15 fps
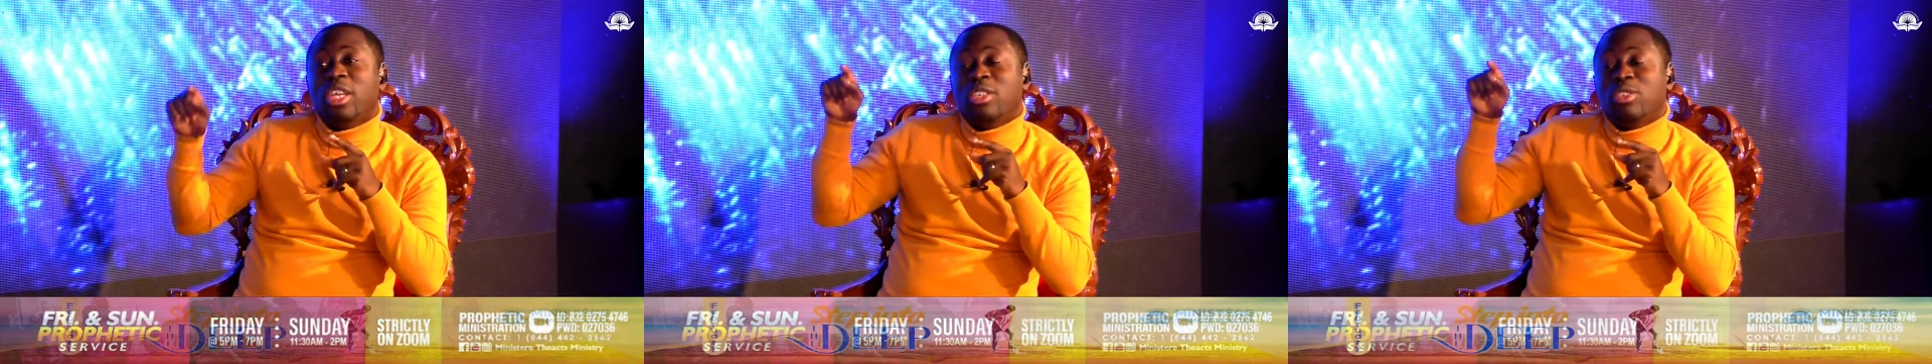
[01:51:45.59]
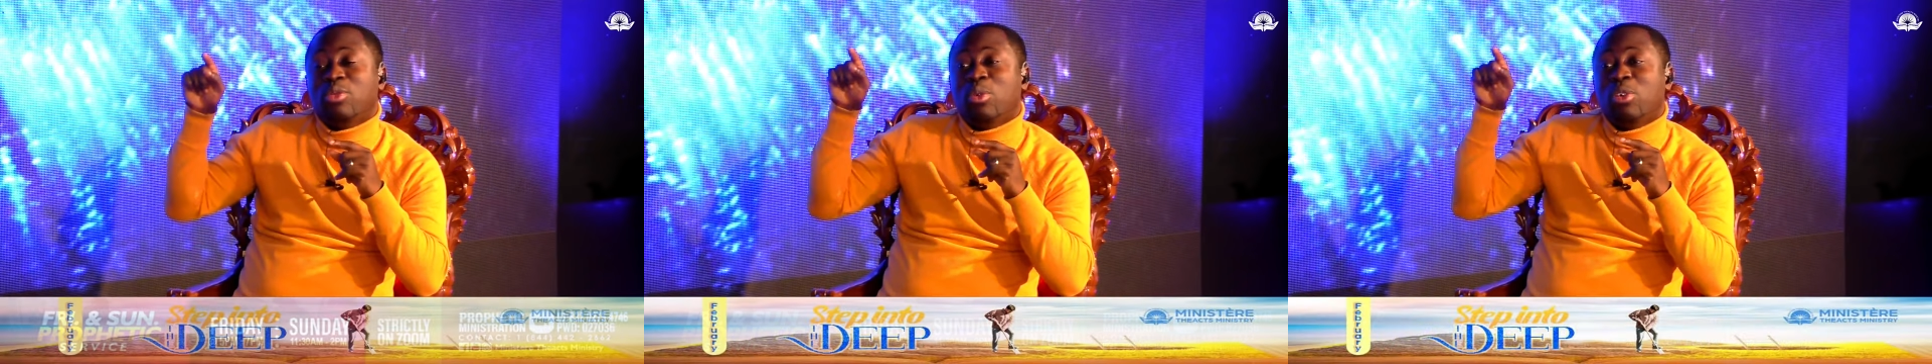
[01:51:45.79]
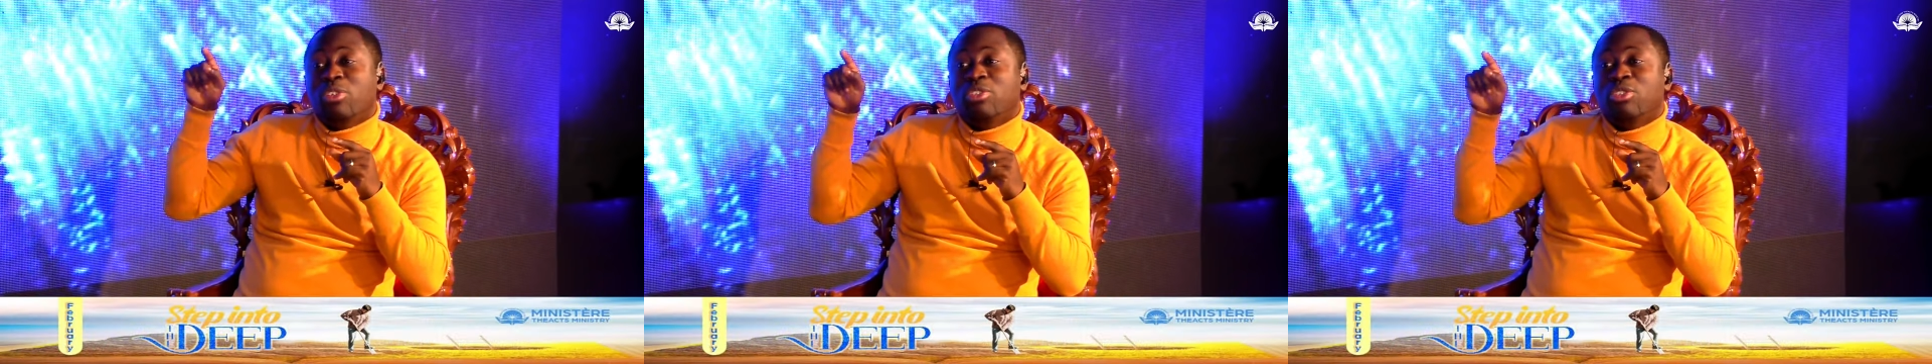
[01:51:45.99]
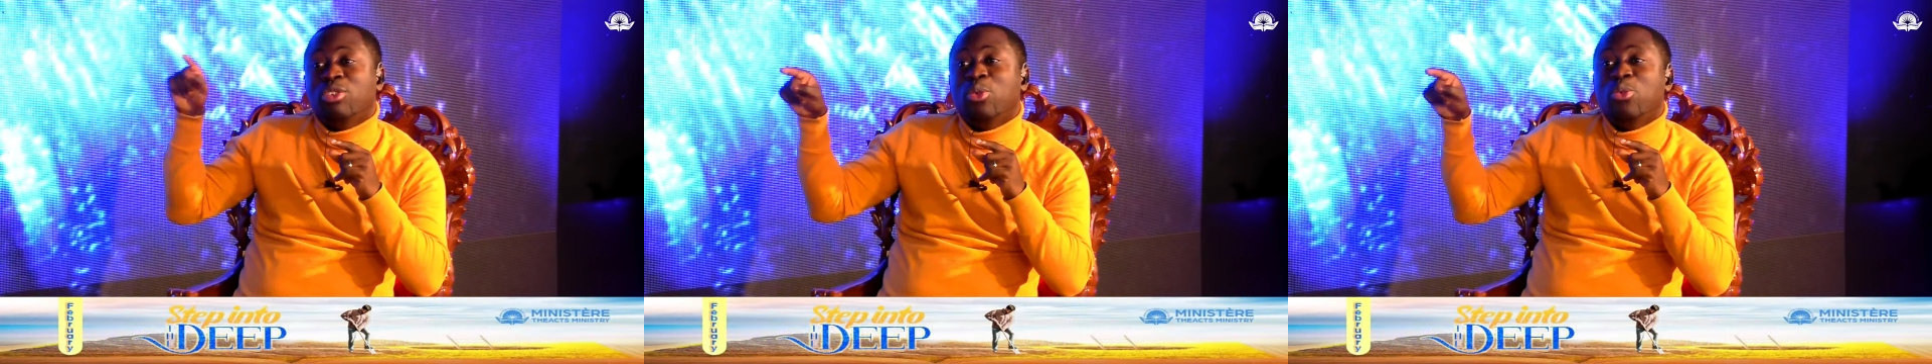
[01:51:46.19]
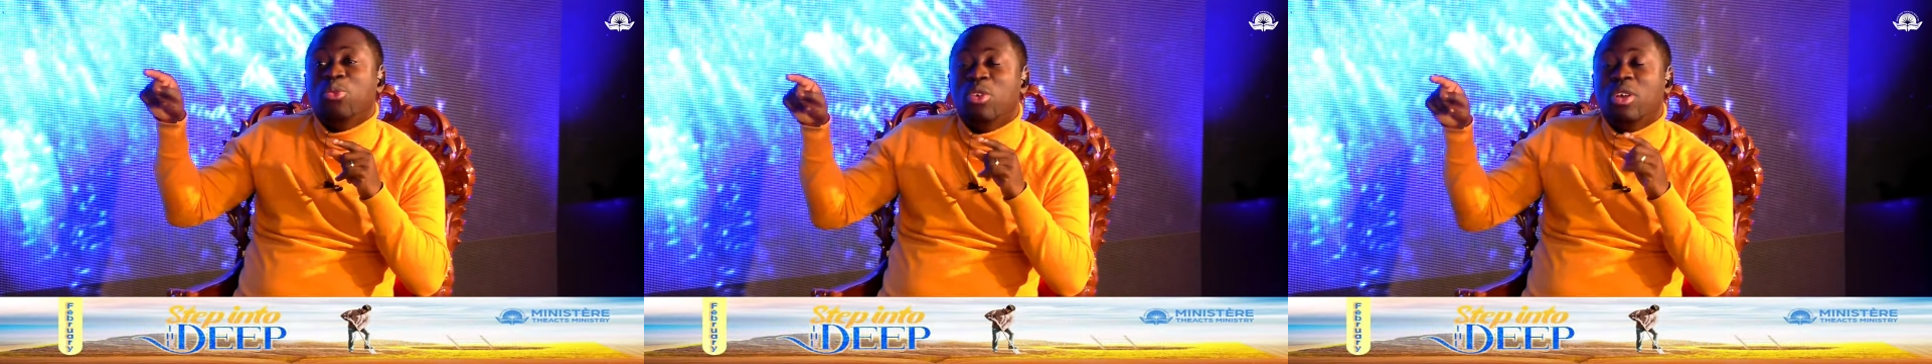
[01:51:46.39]
it was
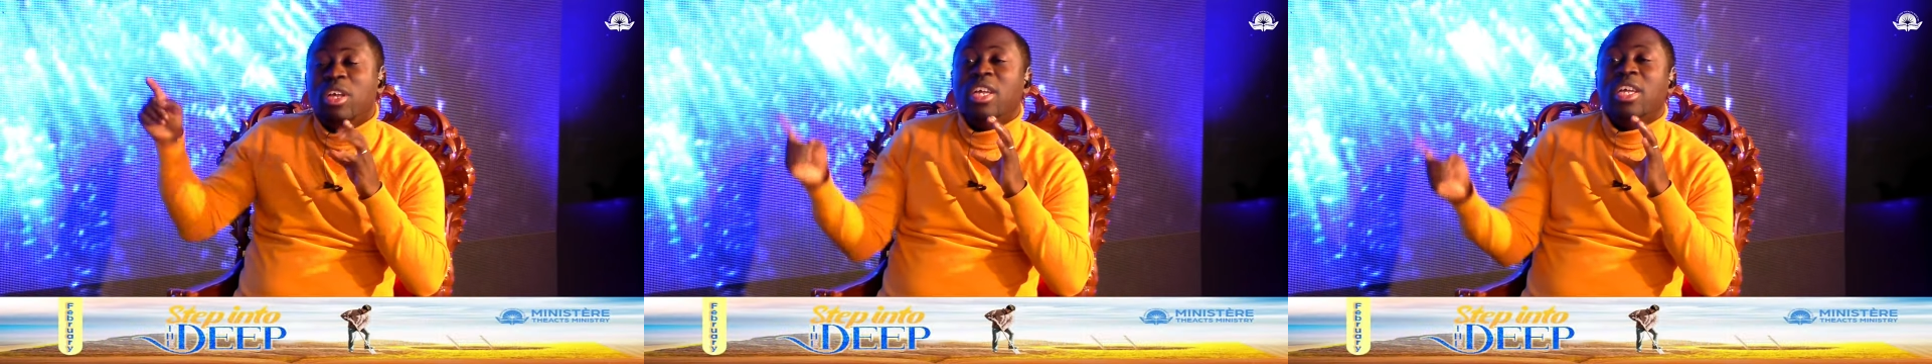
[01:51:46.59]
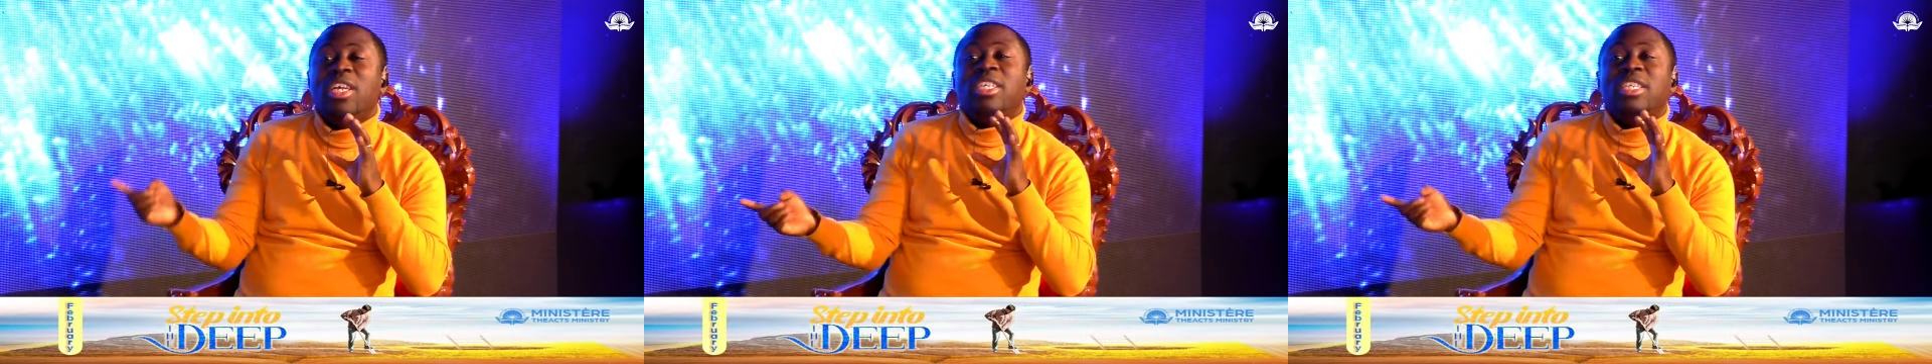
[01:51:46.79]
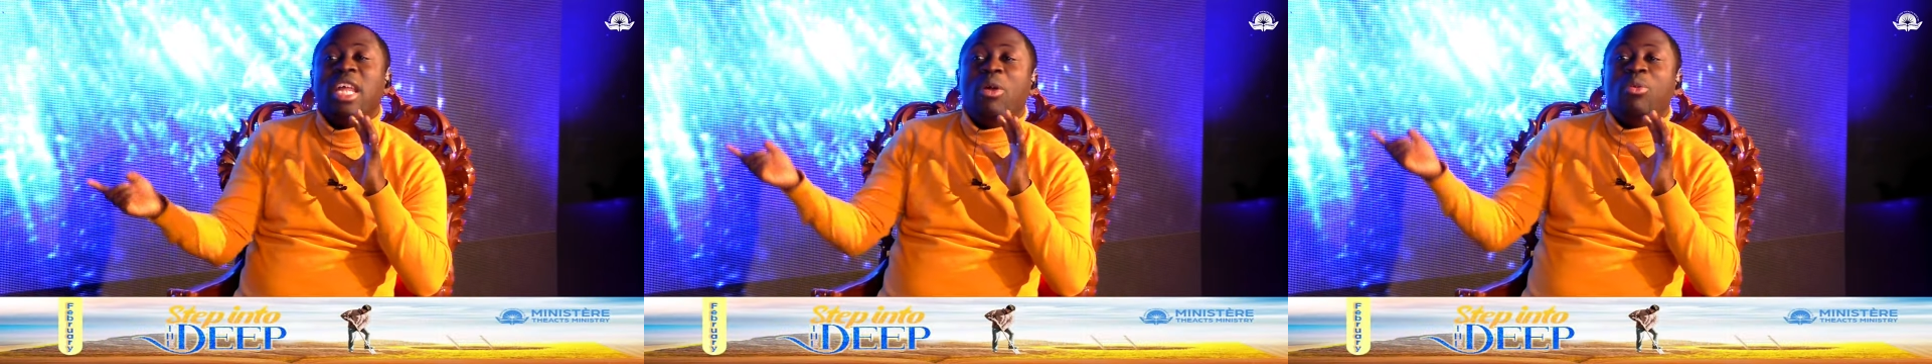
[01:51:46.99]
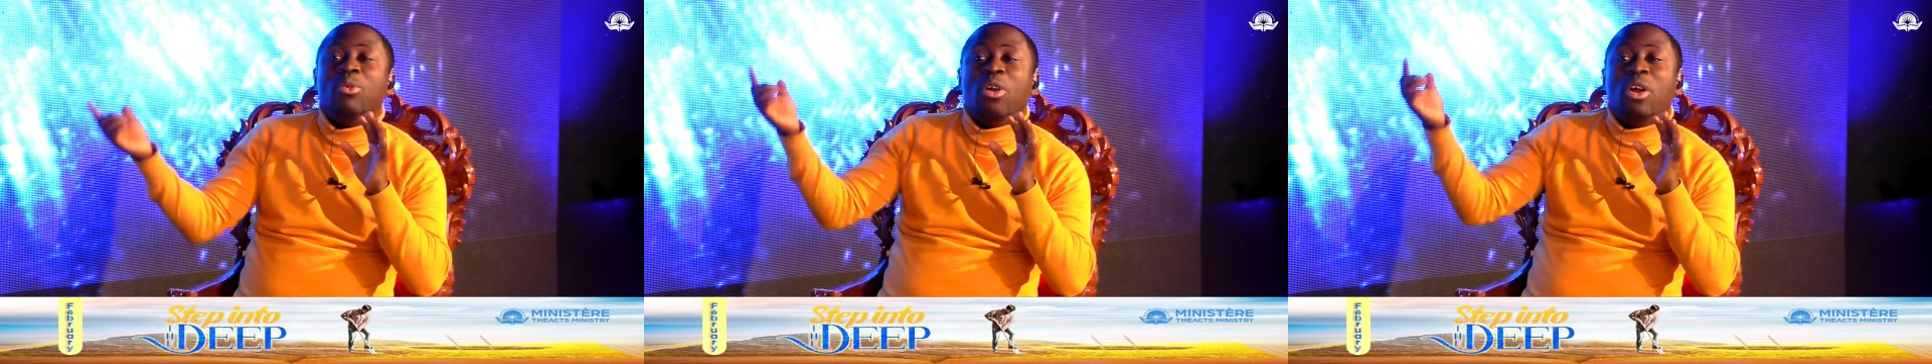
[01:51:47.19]
you that